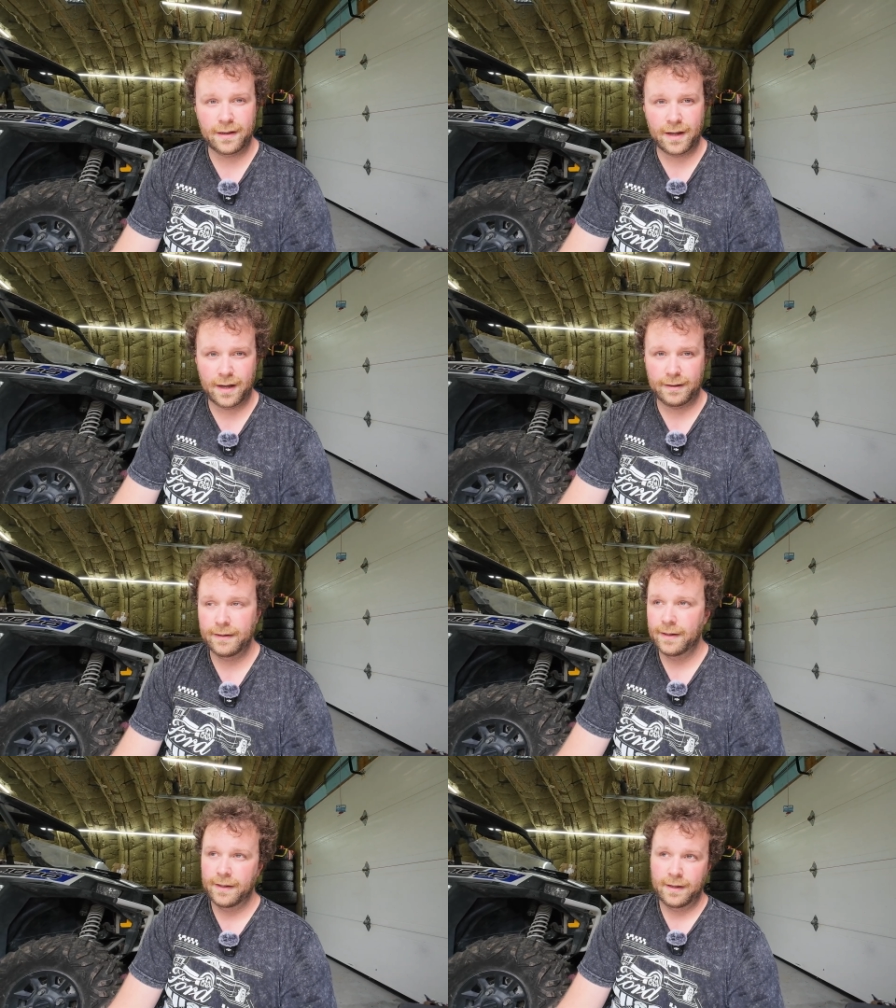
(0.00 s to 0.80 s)
Uh,
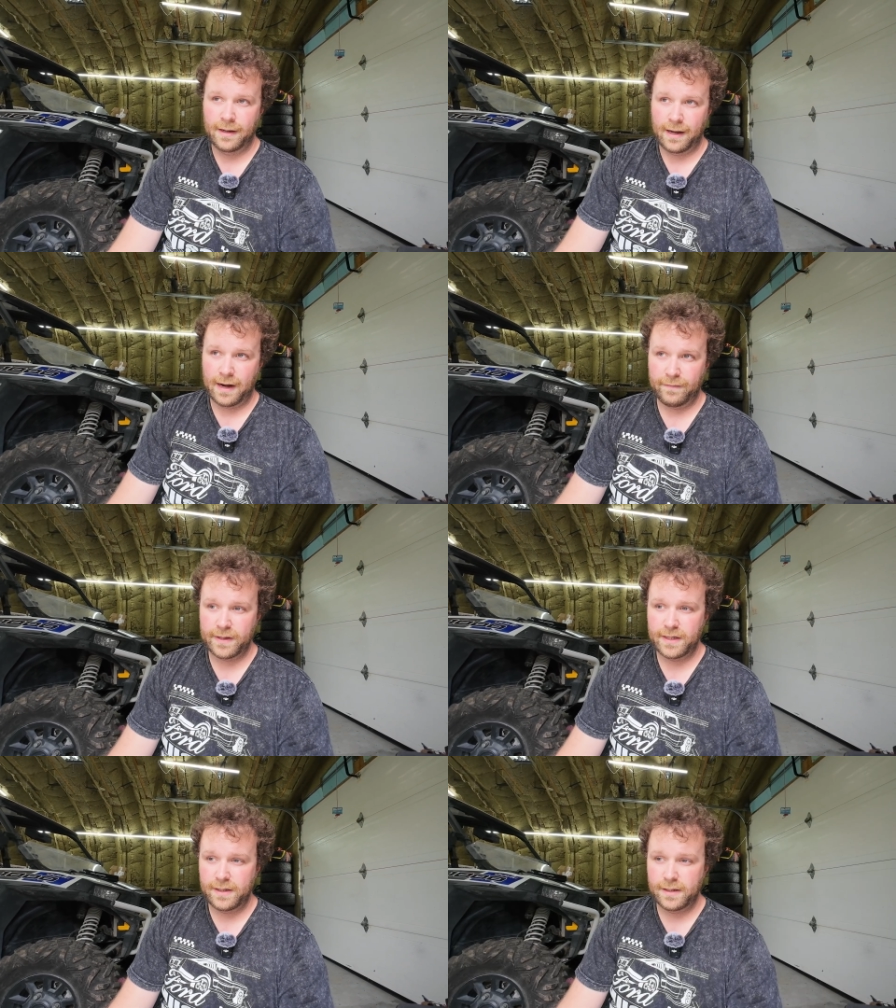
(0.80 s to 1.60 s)

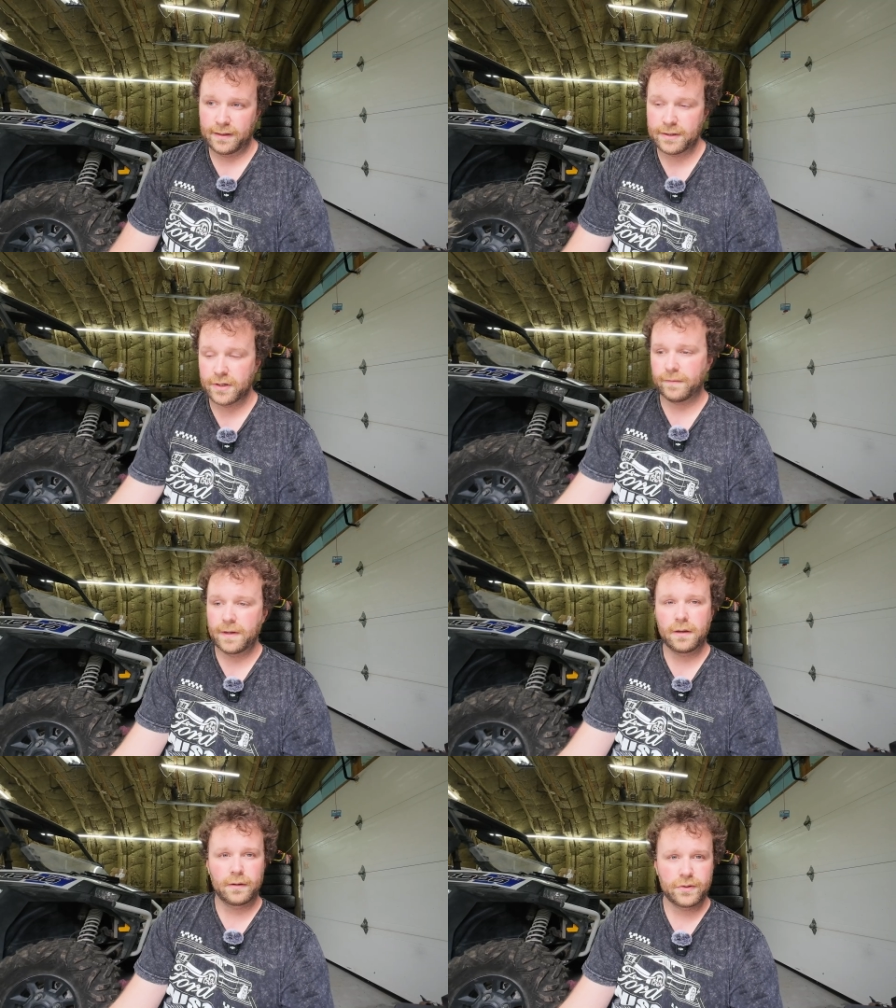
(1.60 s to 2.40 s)
every electric
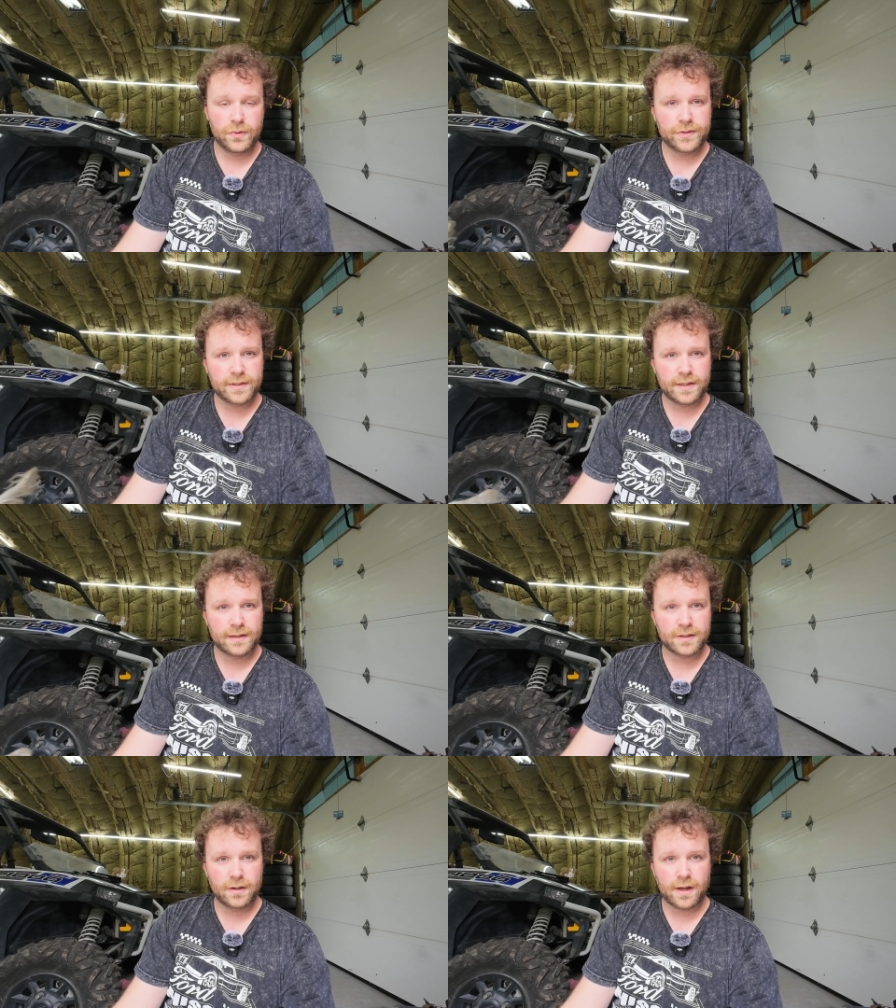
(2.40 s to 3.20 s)
vehicle uses
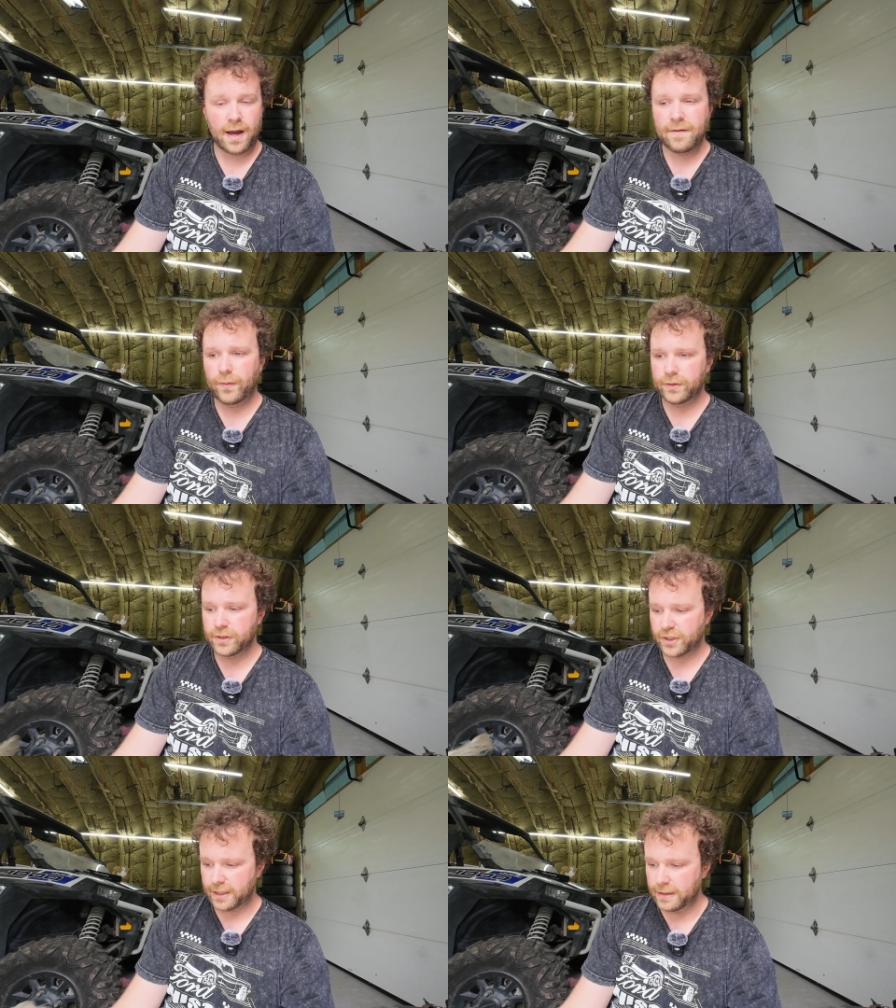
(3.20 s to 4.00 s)
it. It's called a high
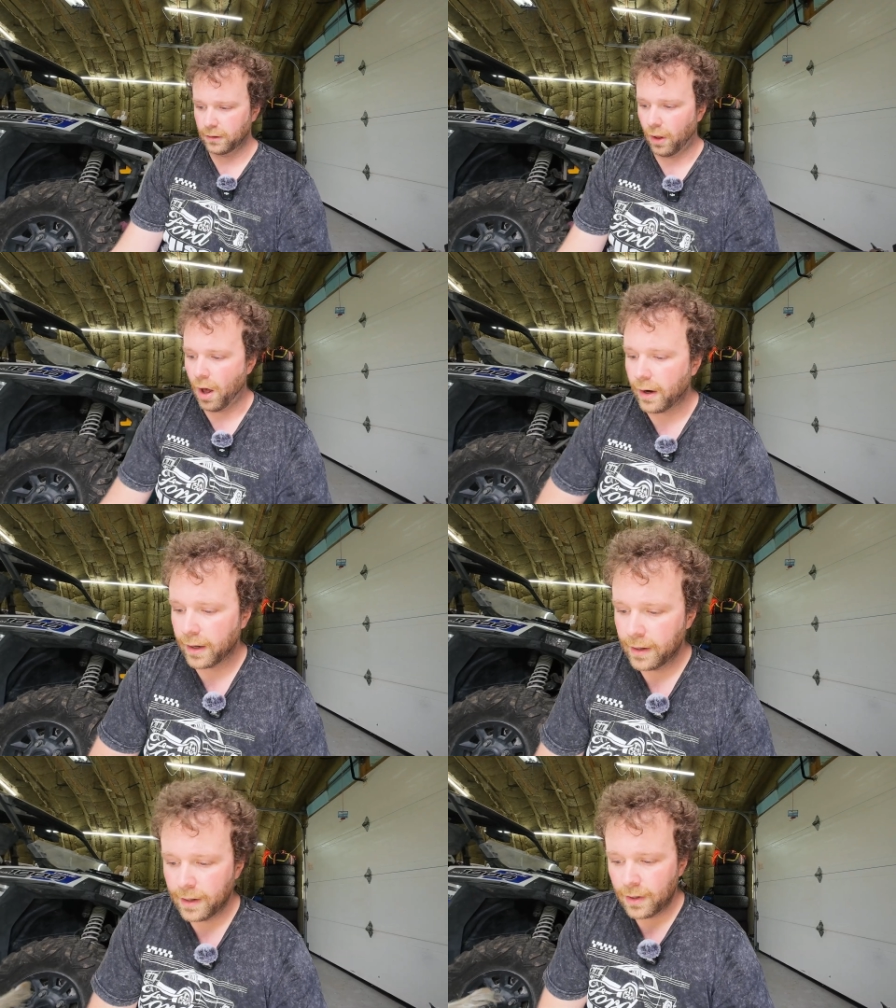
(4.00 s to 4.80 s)
voltage interlock.